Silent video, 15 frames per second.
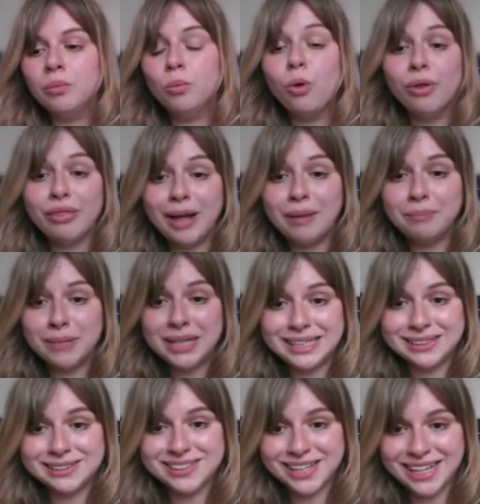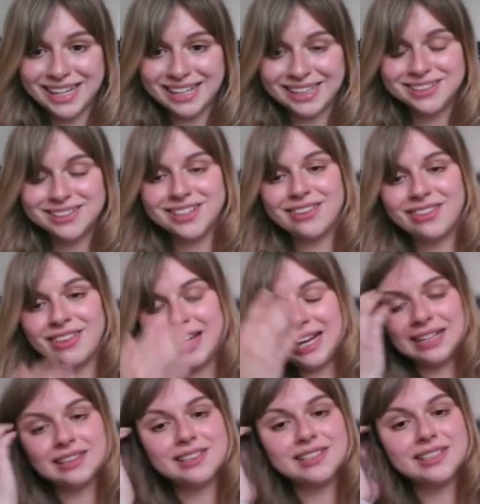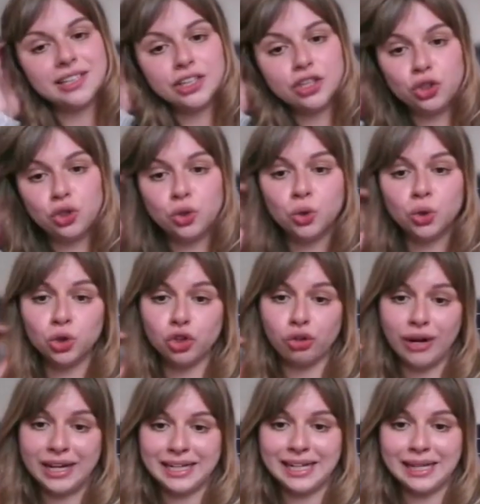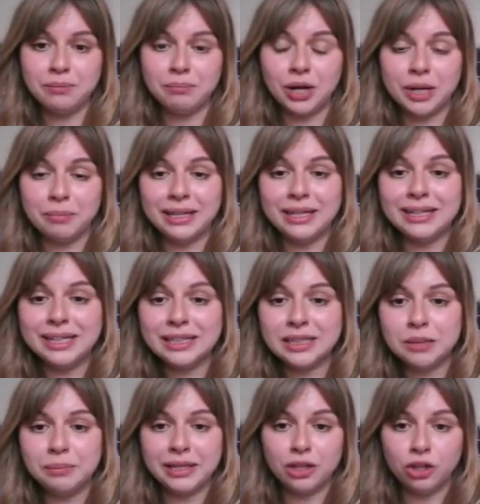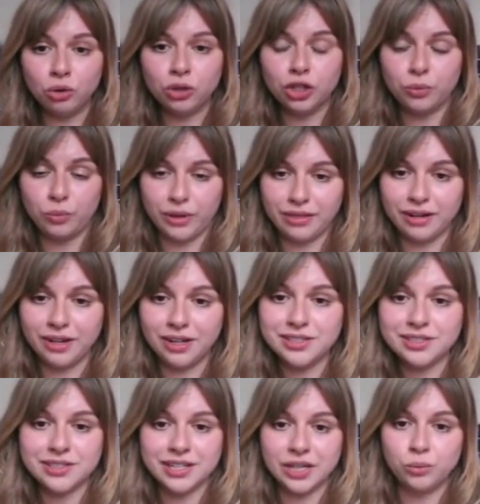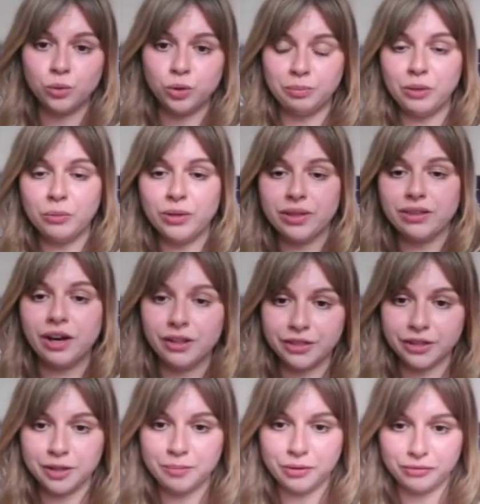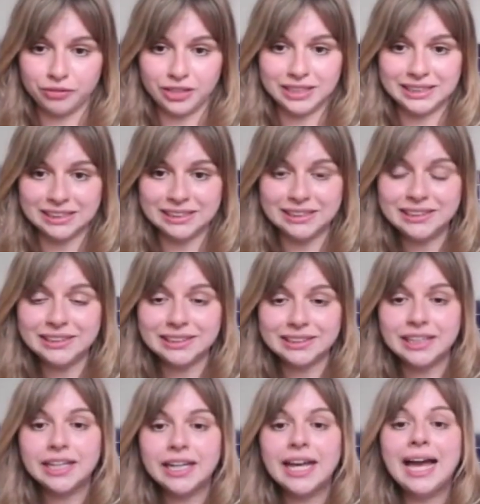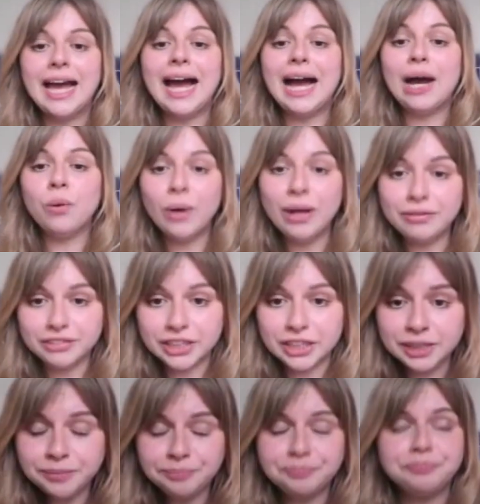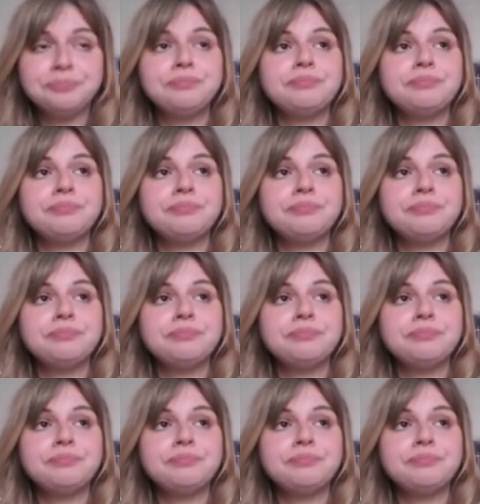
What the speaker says: What that means is that your training might be a little bit longer with us than it would be with other providers. However,